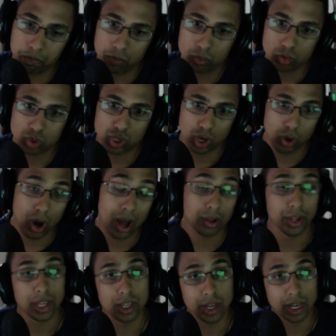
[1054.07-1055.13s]
so I'll
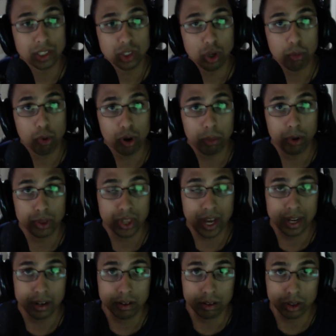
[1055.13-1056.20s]
let you guys know more about that
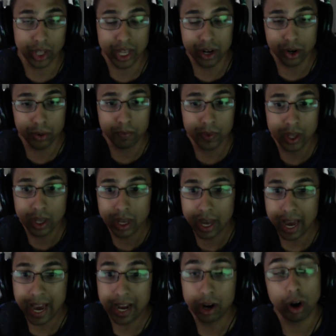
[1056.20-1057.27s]
later.
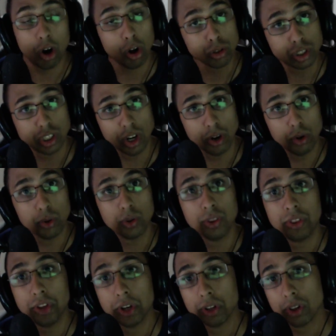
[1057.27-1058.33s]
And also,
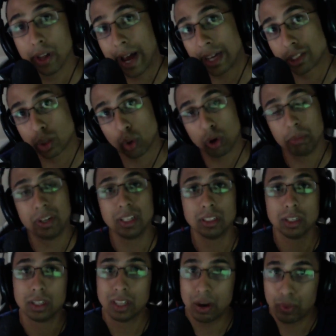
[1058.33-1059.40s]
the last tournament
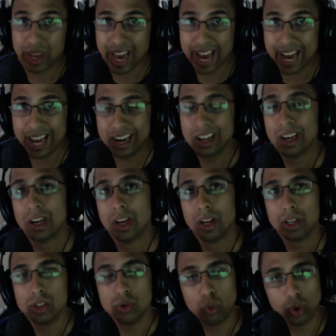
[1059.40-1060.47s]
that we had,
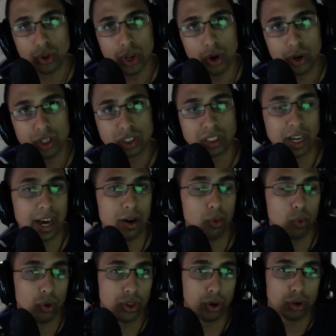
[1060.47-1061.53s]
you will notice that
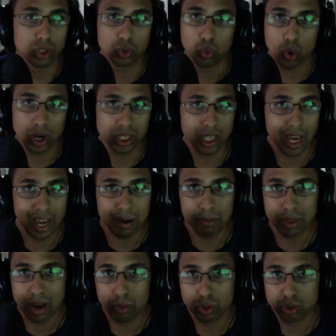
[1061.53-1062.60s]
there was one game
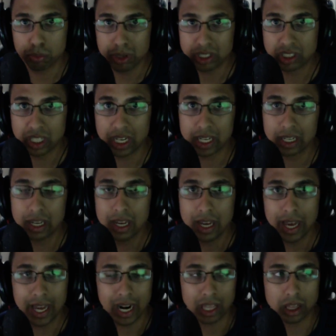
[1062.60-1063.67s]
that was missing,
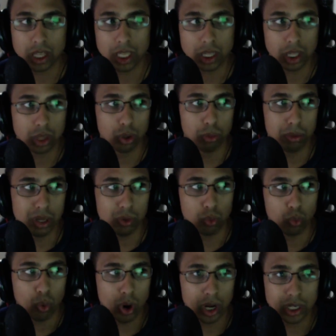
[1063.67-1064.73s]
and I think that there'll be
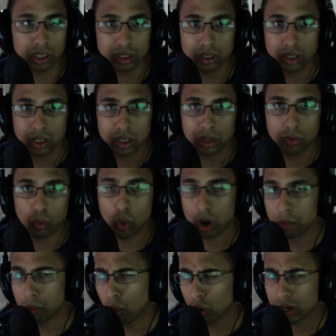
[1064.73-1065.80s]
one
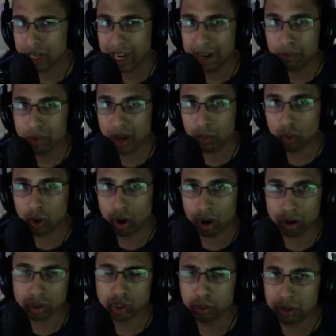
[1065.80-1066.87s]
more game that will
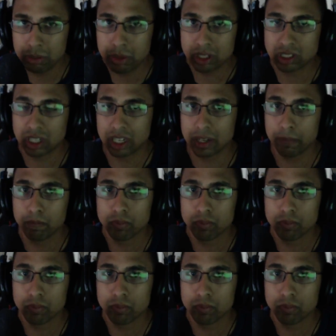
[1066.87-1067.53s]
also be missing.